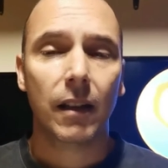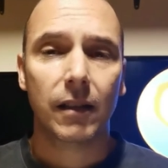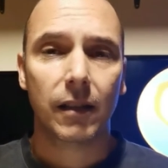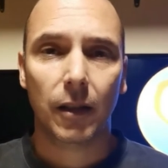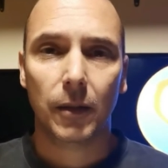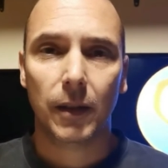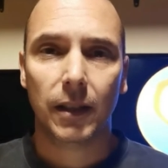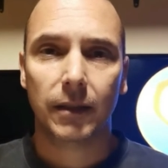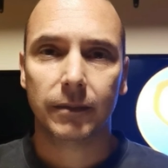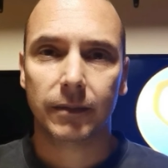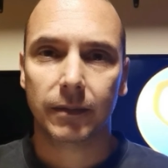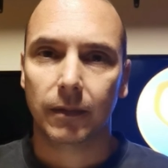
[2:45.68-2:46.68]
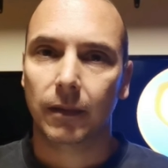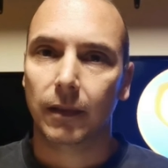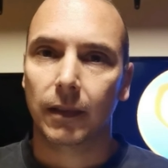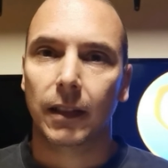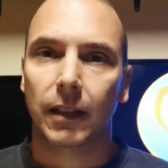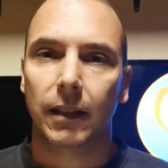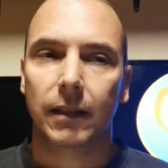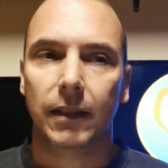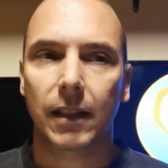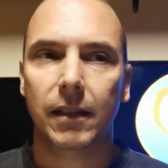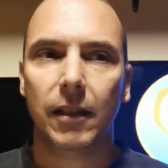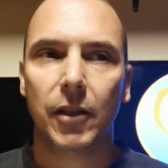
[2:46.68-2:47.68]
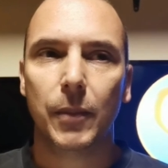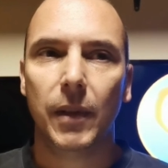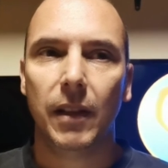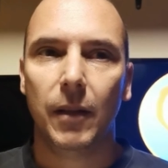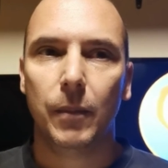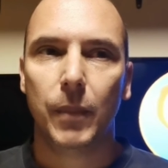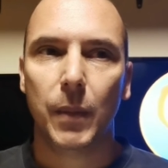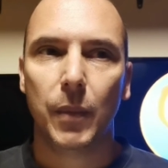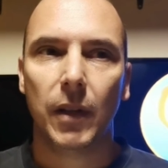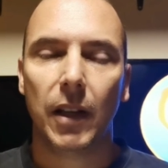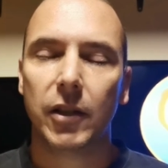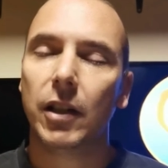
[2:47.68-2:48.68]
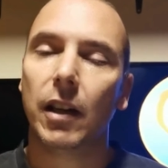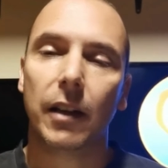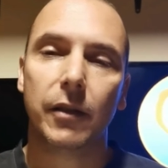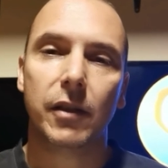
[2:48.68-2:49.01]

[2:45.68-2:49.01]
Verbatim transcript: So uh, that tells me that people actually like